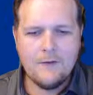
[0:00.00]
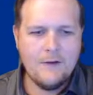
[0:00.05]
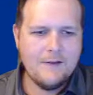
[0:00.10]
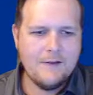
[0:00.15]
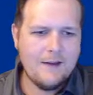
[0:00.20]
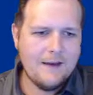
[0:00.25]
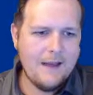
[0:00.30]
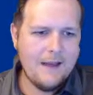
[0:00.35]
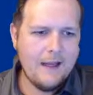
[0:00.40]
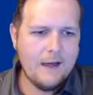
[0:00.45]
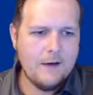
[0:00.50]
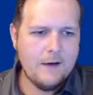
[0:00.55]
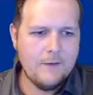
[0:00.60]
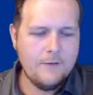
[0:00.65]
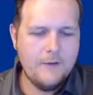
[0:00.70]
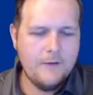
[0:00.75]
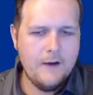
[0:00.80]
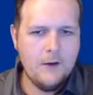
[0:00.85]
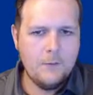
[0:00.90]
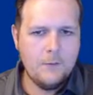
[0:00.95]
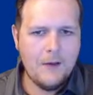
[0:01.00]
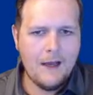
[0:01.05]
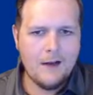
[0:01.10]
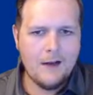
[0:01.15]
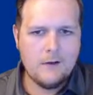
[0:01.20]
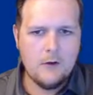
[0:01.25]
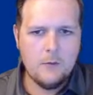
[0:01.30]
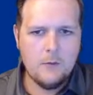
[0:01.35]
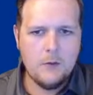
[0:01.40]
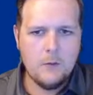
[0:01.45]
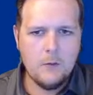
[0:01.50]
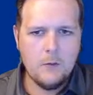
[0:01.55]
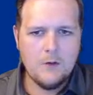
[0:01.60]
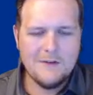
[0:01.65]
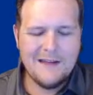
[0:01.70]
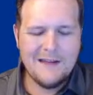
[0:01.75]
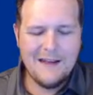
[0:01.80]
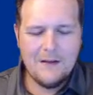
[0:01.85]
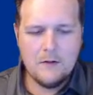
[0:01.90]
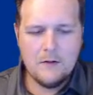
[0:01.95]
that negative feedback loop and will
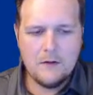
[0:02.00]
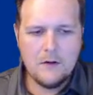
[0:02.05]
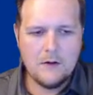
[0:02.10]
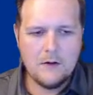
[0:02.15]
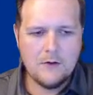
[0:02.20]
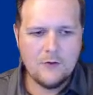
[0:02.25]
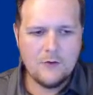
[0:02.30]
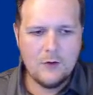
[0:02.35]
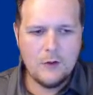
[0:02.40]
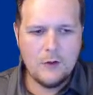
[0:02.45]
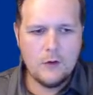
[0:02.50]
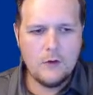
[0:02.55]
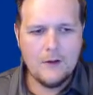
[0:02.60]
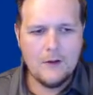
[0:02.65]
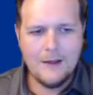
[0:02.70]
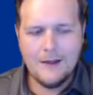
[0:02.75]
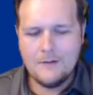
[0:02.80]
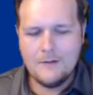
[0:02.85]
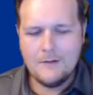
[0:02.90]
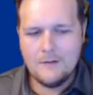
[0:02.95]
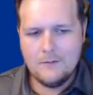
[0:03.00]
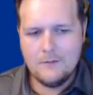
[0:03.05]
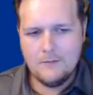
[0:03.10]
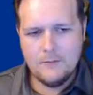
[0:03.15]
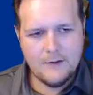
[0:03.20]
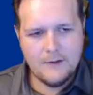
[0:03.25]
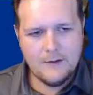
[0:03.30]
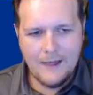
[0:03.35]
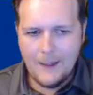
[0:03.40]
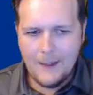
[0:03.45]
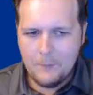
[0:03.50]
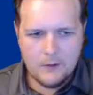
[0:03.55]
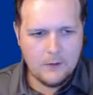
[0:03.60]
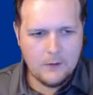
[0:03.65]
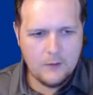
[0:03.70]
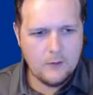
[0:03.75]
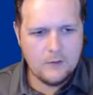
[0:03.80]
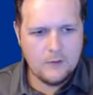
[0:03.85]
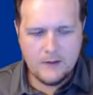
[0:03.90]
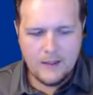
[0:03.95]
tell your adrenal glands stop
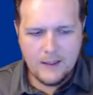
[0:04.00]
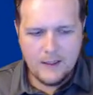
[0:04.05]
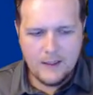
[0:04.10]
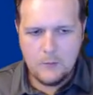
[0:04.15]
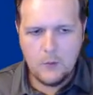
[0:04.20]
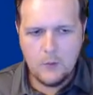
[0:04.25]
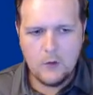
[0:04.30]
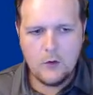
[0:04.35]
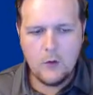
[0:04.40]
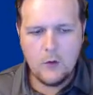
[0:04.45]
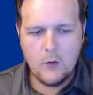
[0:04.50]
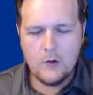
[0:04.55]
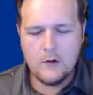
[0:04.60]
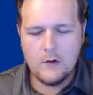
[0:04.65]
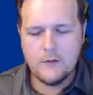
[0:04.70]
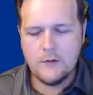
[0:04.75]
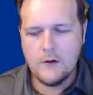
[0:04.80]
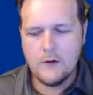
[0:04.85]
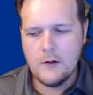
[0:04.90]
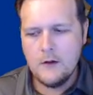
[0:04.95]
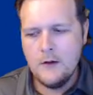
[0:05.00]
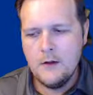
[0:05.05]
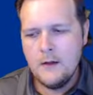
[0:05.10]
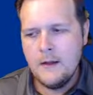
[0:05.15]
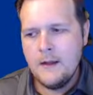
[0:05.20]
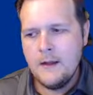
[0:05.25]
producing any more cortisol.